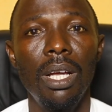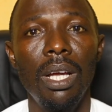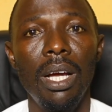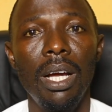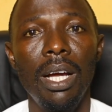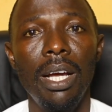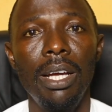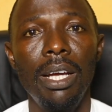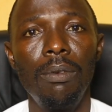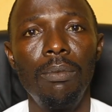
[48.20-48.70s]

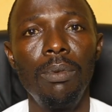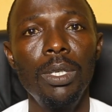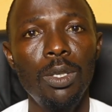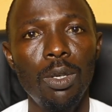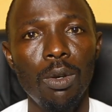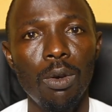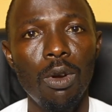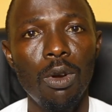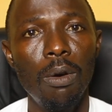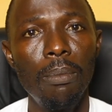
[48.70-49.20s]
I wish
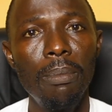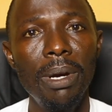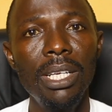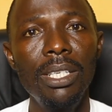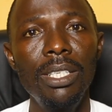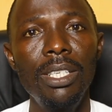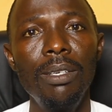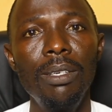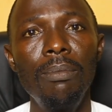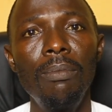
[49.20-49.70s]
to
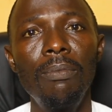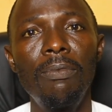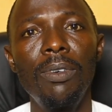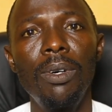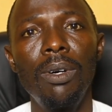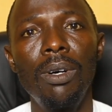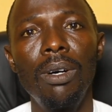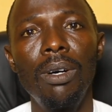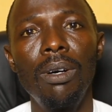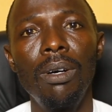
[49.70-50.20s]
commend him
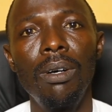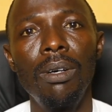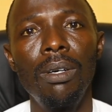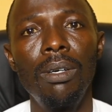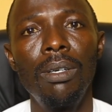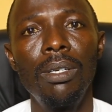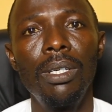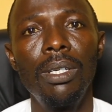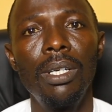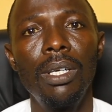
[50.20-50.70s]

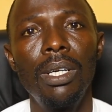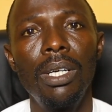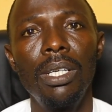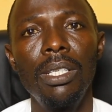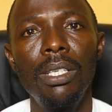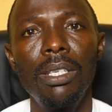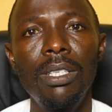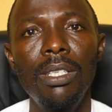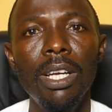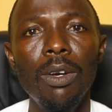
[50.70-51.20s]
for
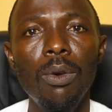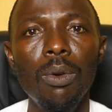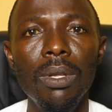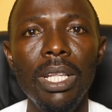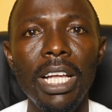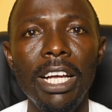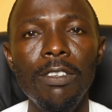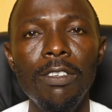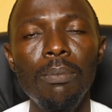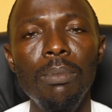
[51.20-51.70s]
the
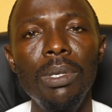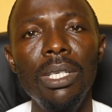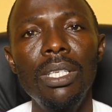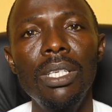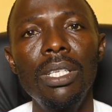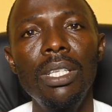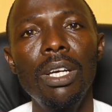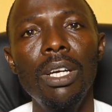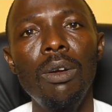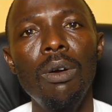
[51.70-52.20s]
stakeholders
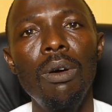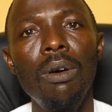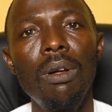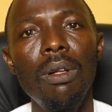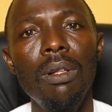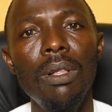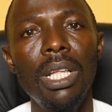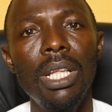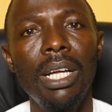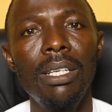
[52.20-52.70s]
meeting he
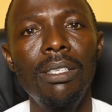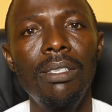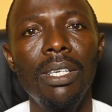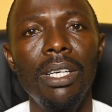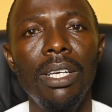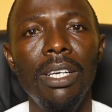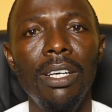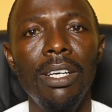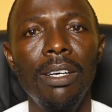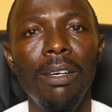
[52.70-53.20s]
called
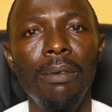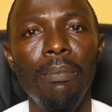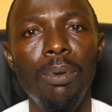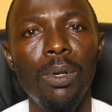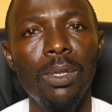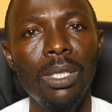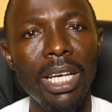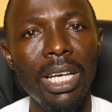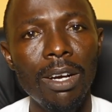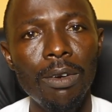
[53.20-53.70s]
at
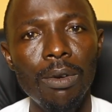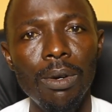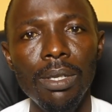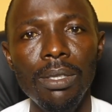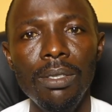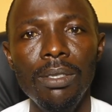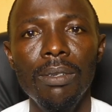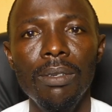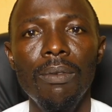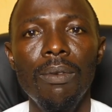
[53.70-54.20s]
Port
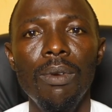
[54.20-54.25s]
Harcourt,